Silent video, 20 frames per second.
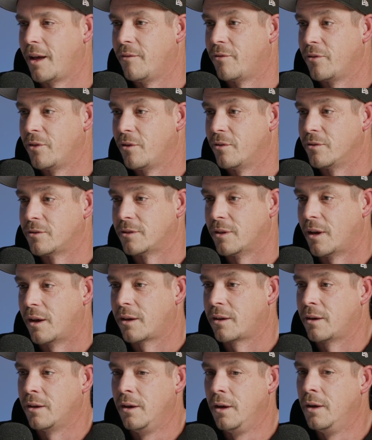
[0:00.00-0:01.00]
even though it's
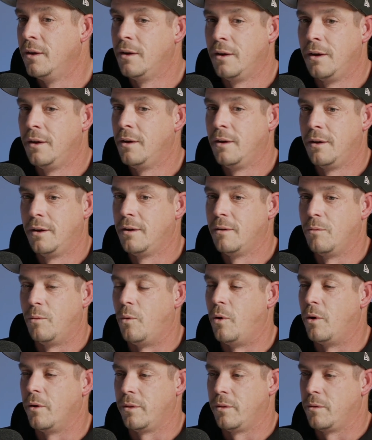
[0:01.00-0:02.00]
like
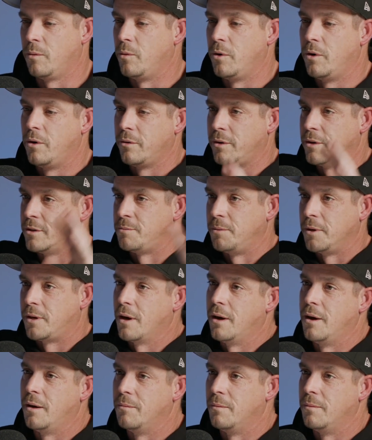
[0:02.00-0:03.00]
what the world has
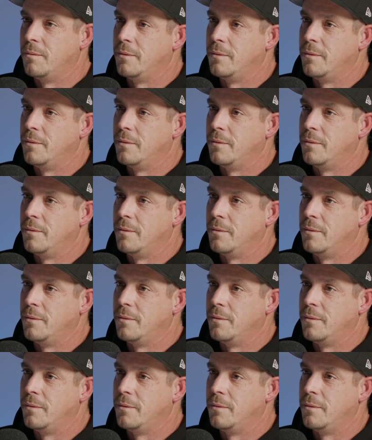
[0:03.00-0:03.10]
become.